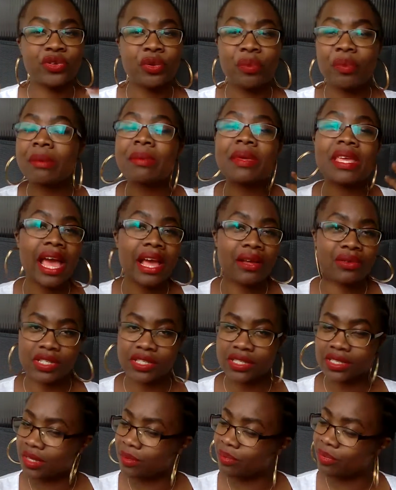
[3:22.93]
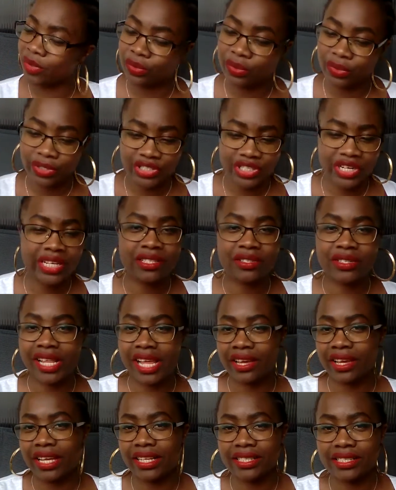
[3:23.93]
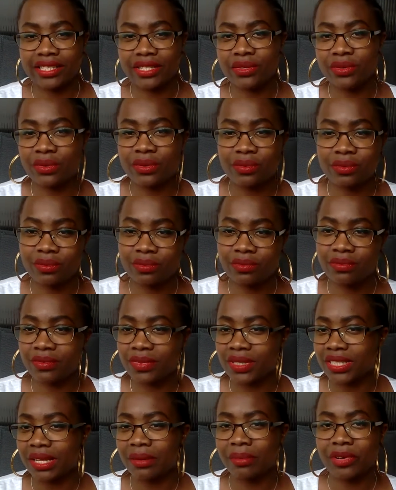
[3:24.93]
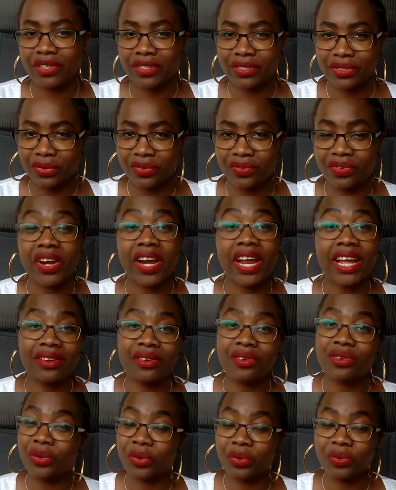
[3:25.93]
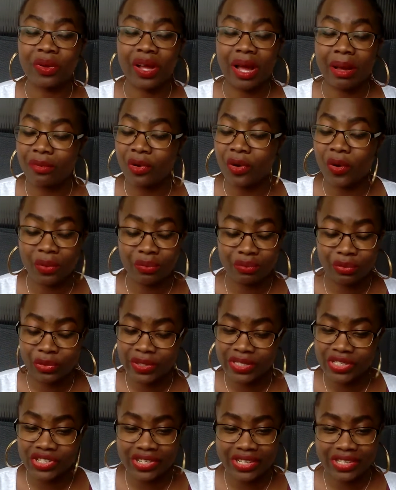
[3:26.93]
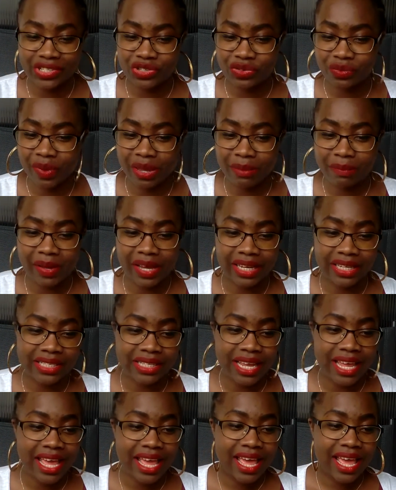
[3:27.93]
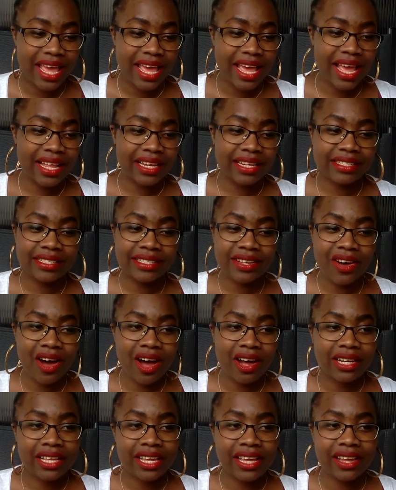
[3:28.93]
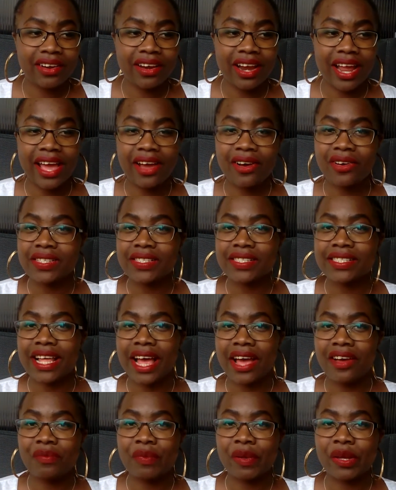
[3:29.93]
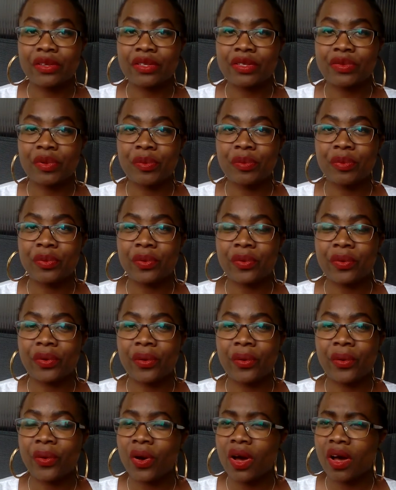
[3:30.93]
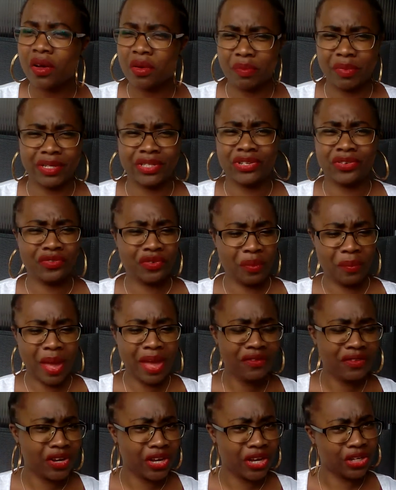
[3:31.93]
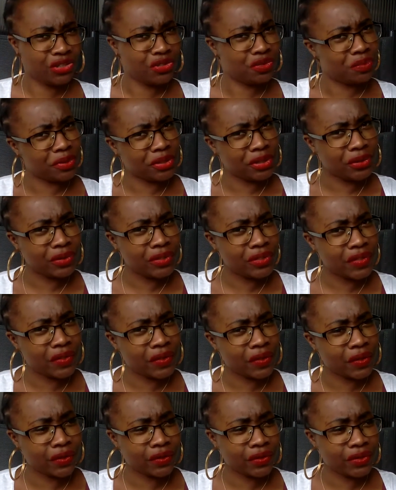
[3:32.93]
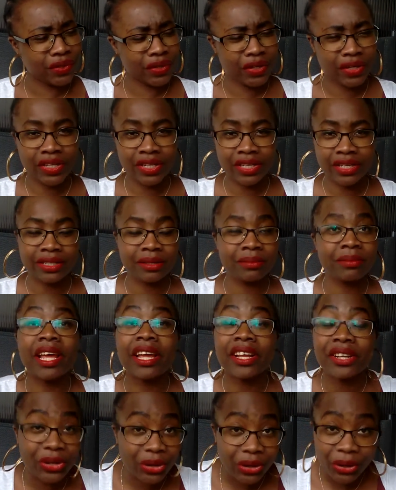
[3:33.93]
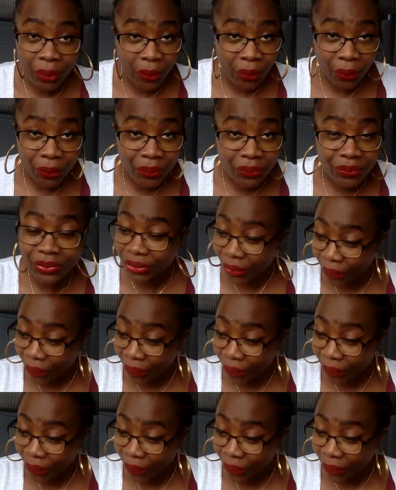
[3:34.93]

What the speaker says: So maybe I'll just keep the crochets like until summer is over. I don't know. I'm always changing my mind. And it's so hot here. I always laugh because people go, oh, but you're from Africa. You should be used to the heat. I'm like, no.